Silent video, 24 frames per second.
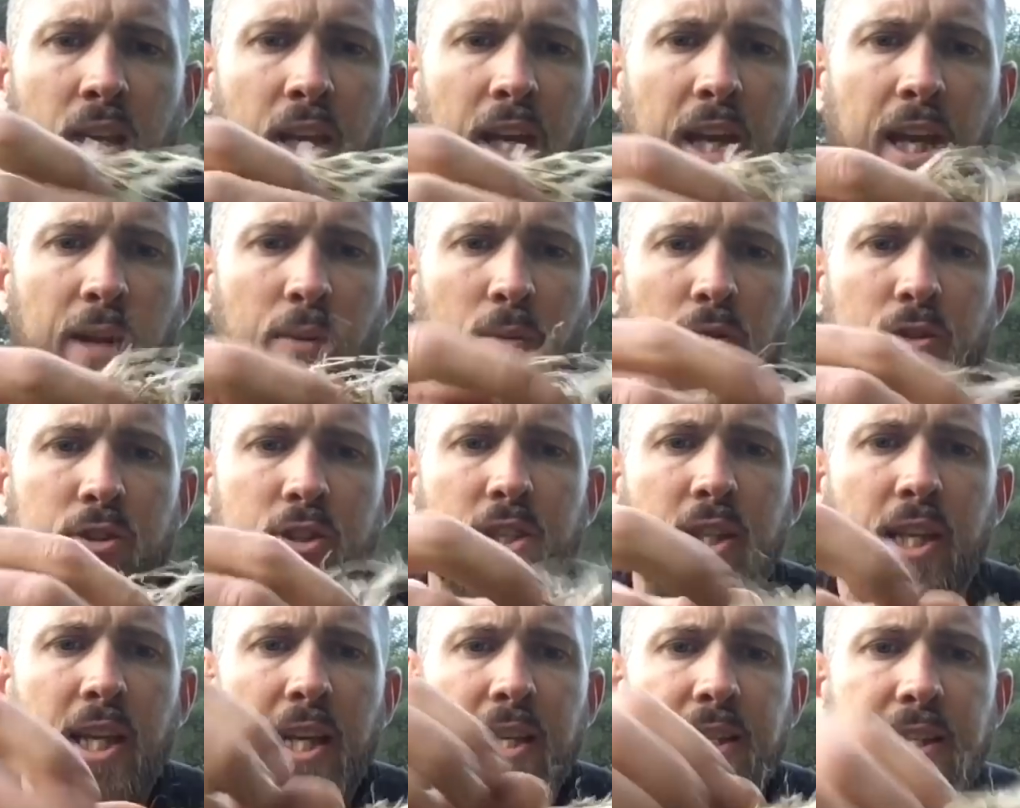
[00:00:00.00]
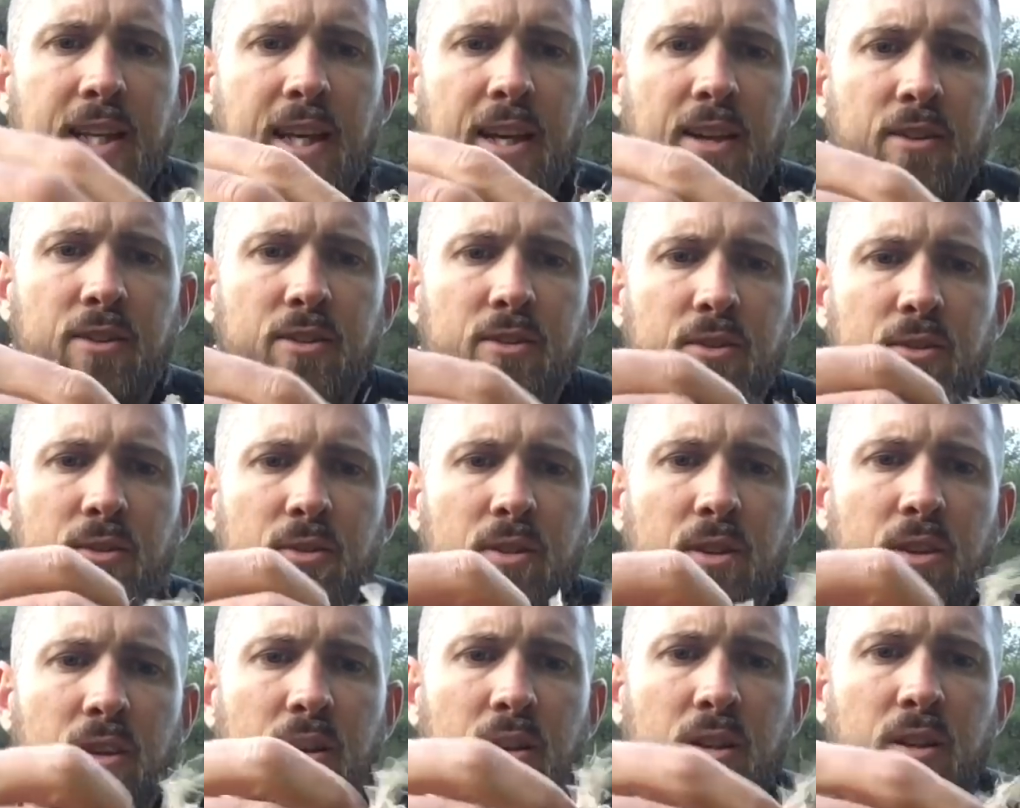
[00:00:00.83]
and we'll just get down to
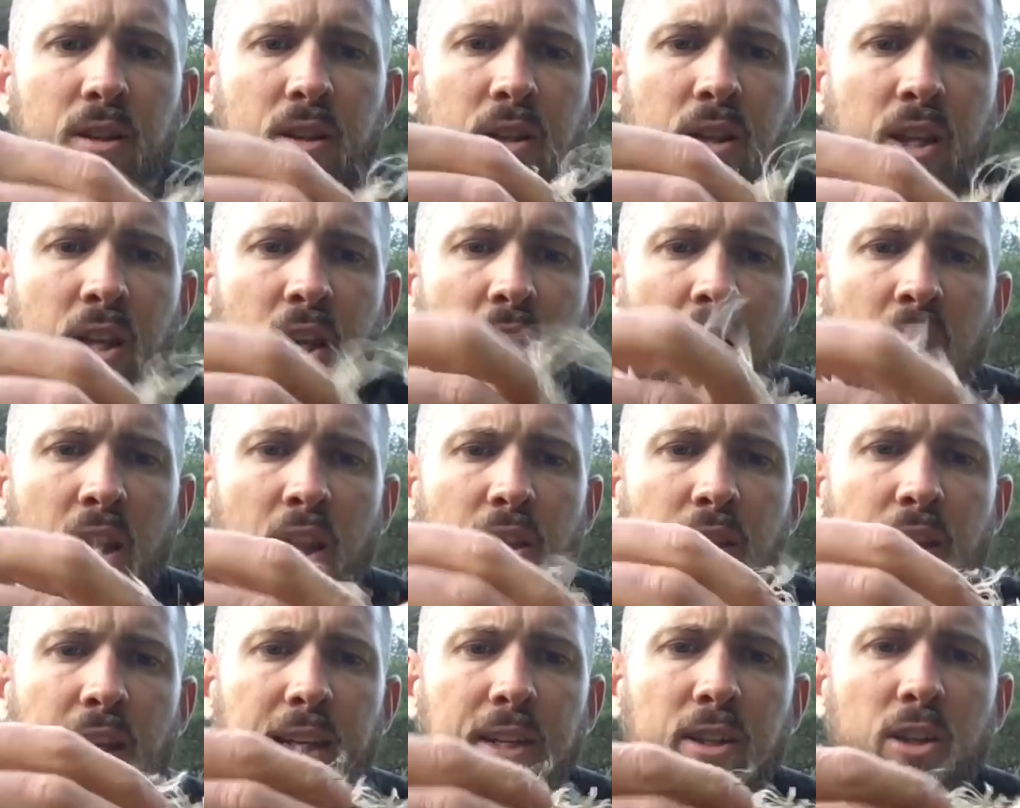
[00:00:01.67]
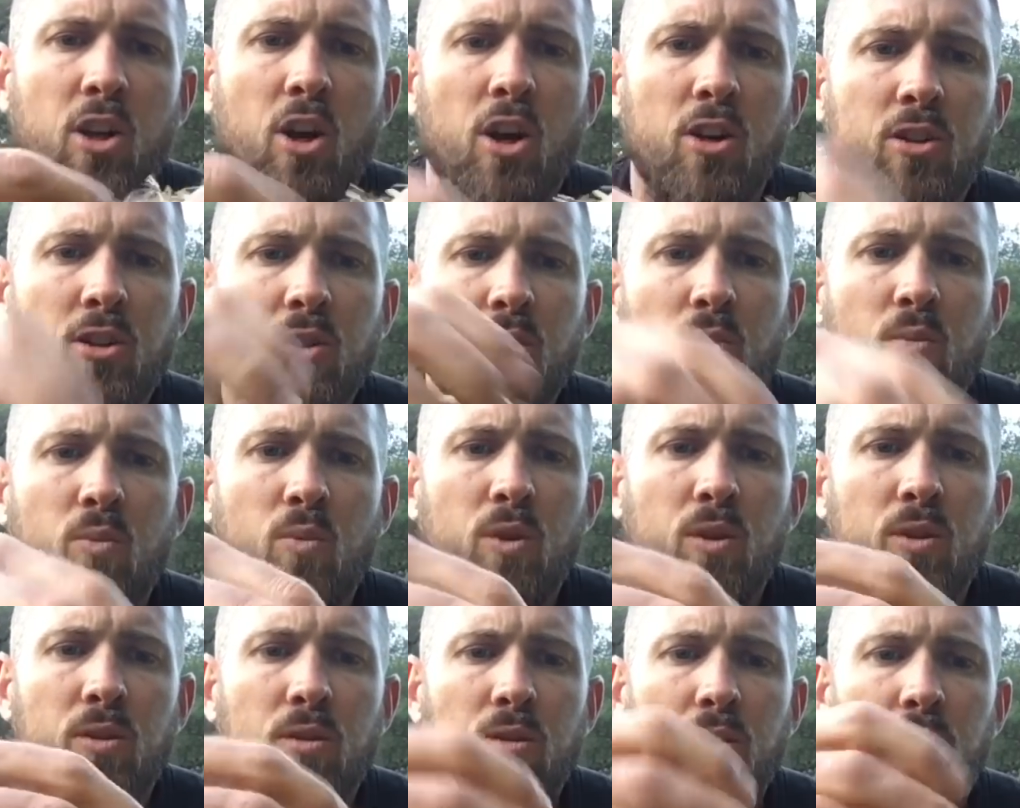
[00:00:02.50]
that cotton
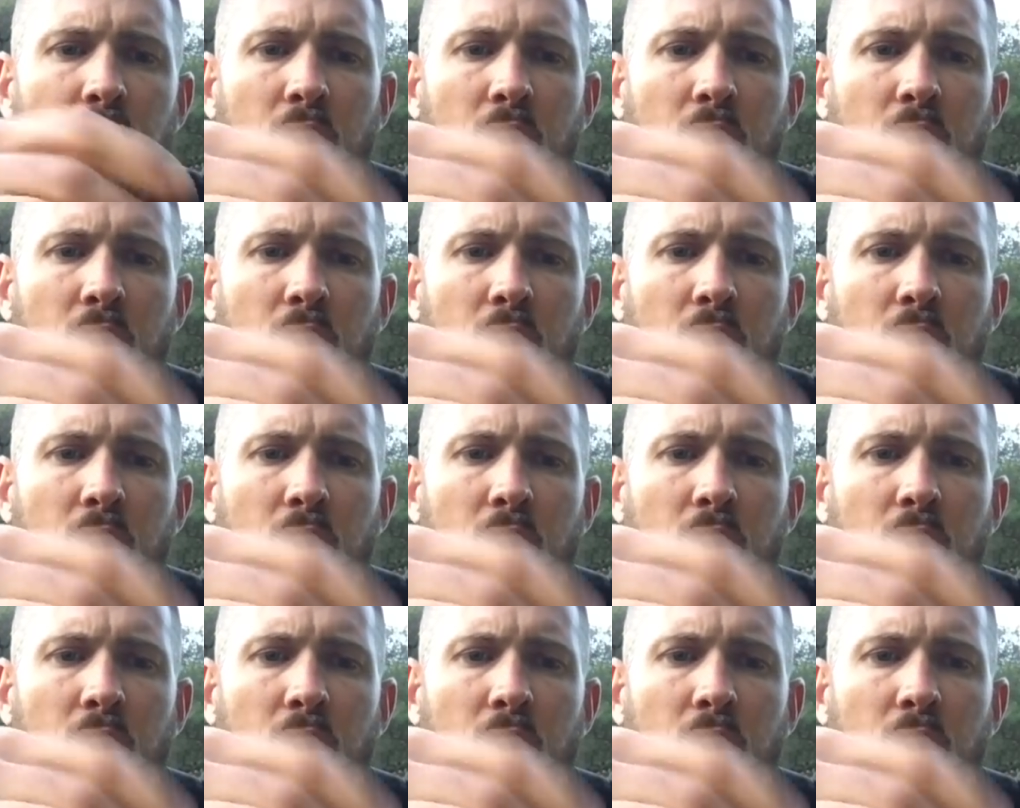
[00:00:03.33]
wool,